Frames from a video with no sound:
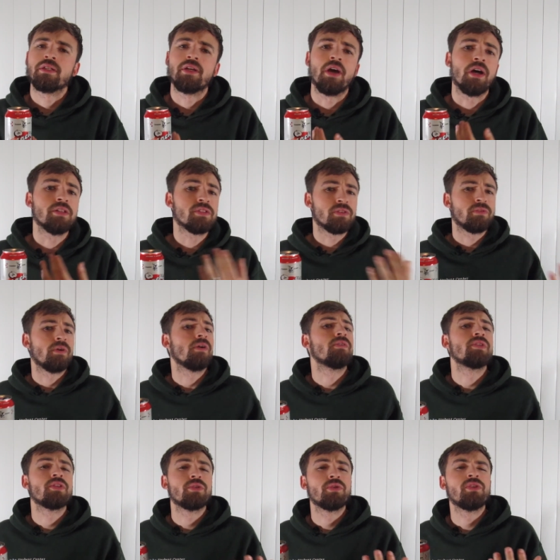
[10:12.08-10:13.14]
God
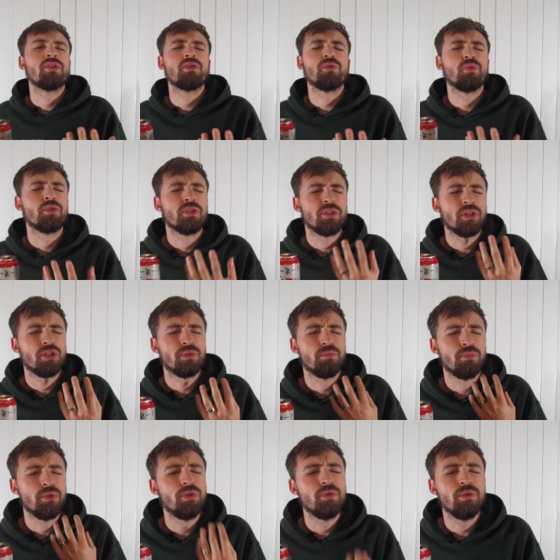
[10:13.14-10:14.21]
surrounds us with such
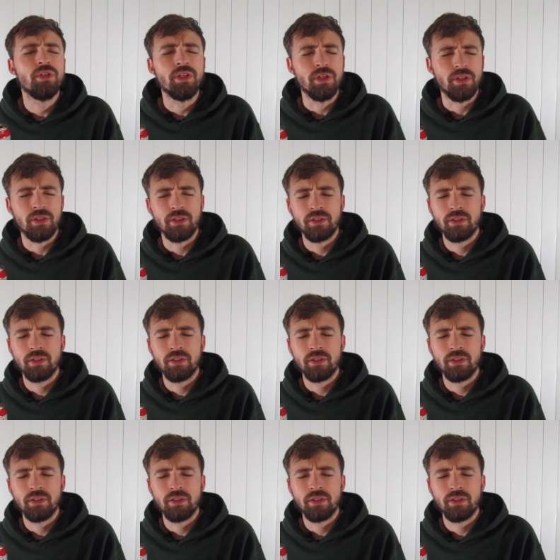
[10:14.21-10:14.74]
beauty.